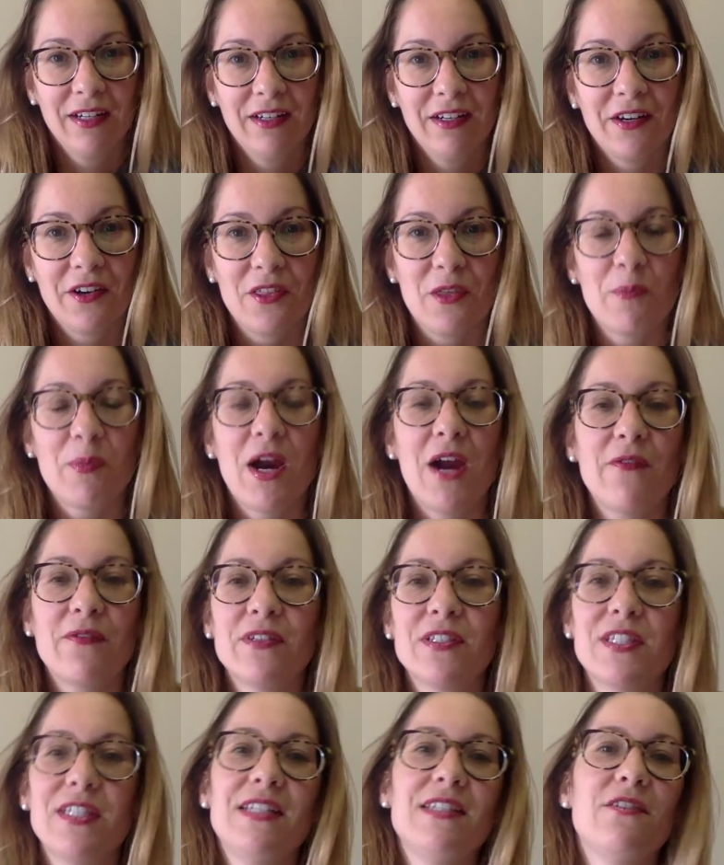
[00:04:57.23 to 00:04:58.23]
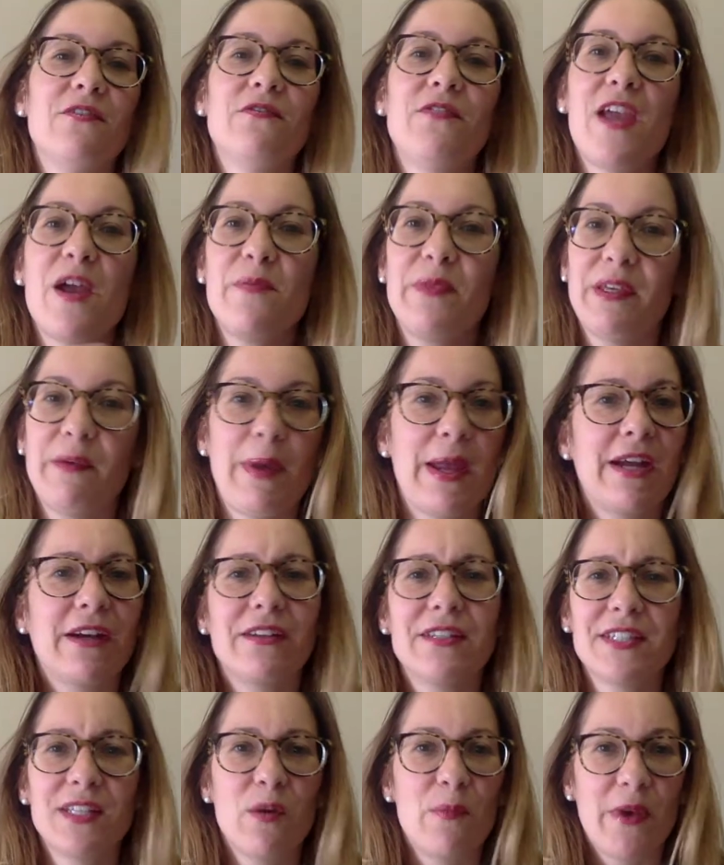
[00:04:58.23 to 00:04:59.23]
Or the preferences of family
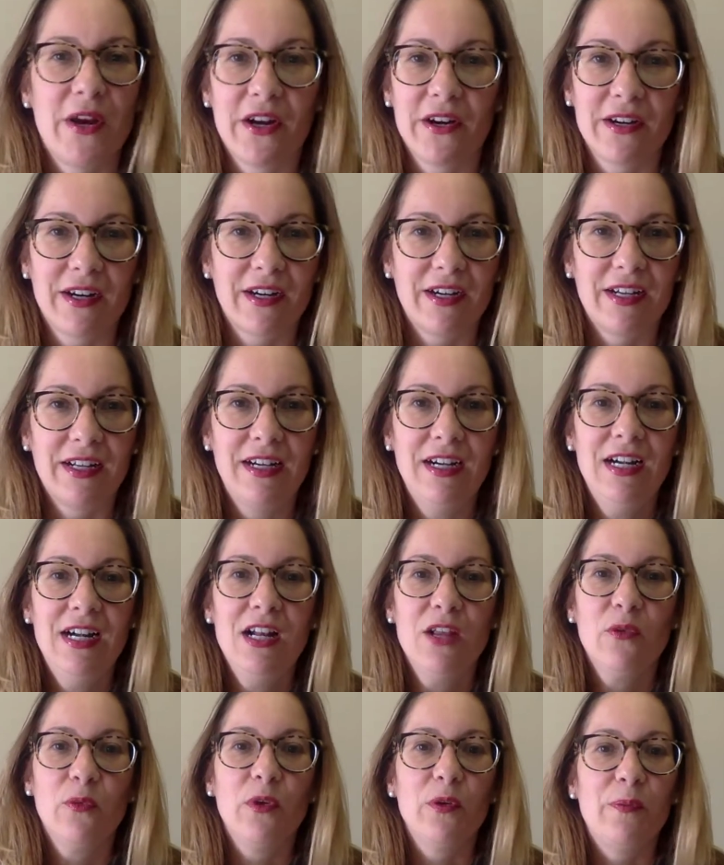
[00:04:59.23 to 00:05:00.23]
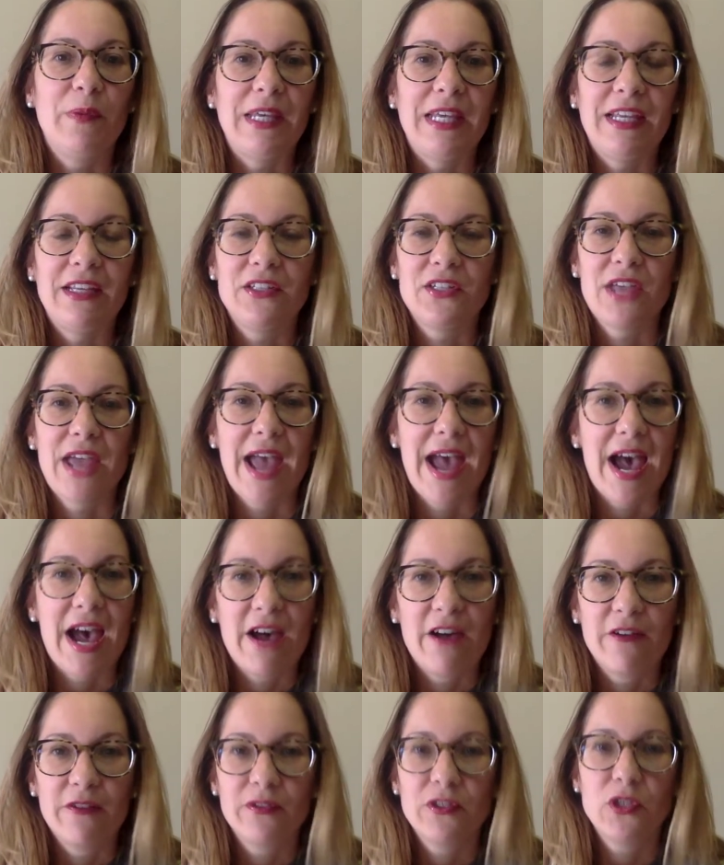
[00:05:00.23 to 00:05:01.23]
parents in America would be to
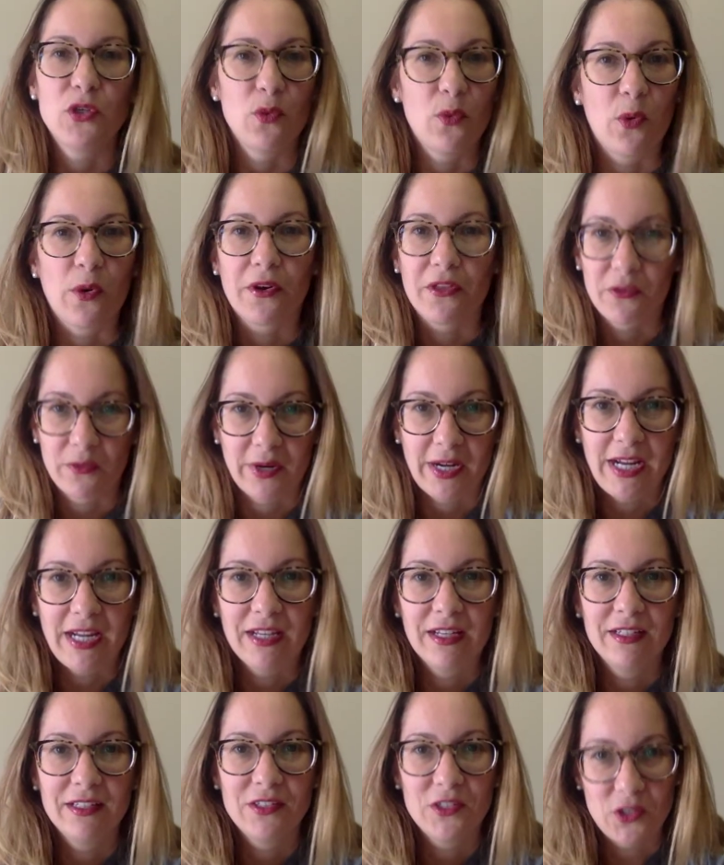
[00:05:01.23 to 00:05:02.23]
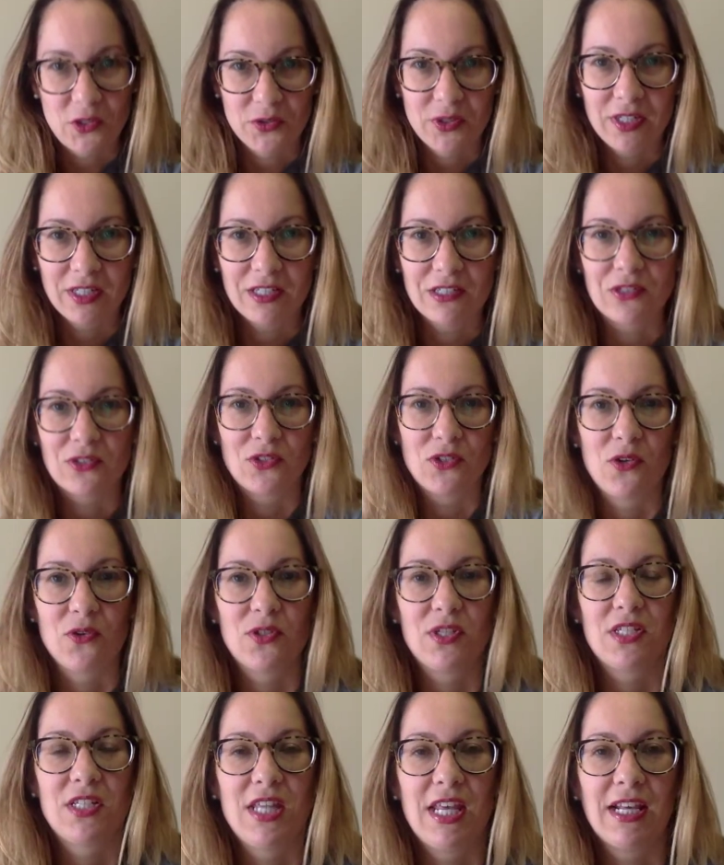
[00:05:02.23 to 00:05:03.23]
have two or three children because there's no
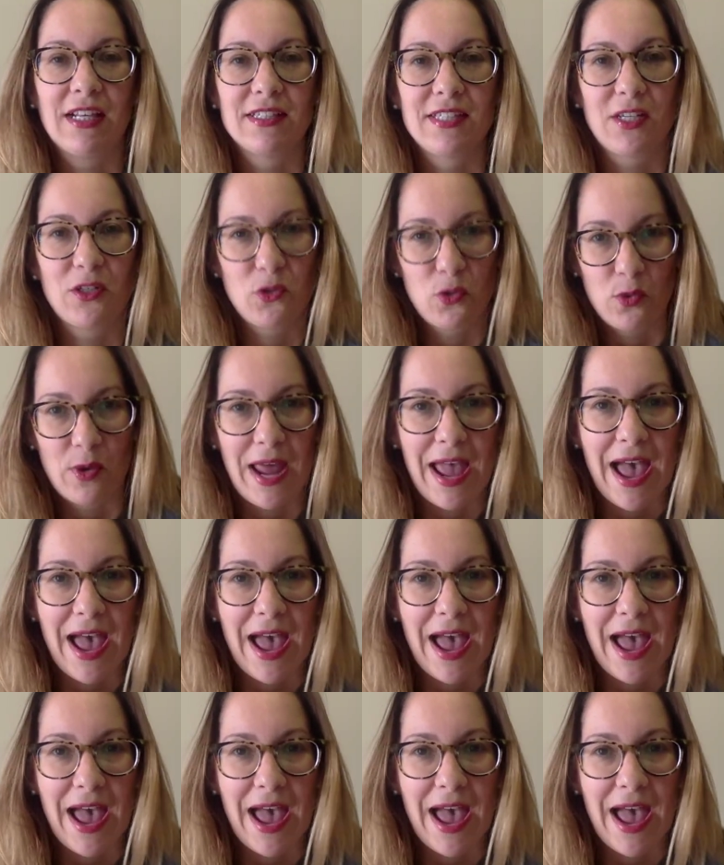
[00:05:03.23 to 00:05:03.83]
such thing as like two and a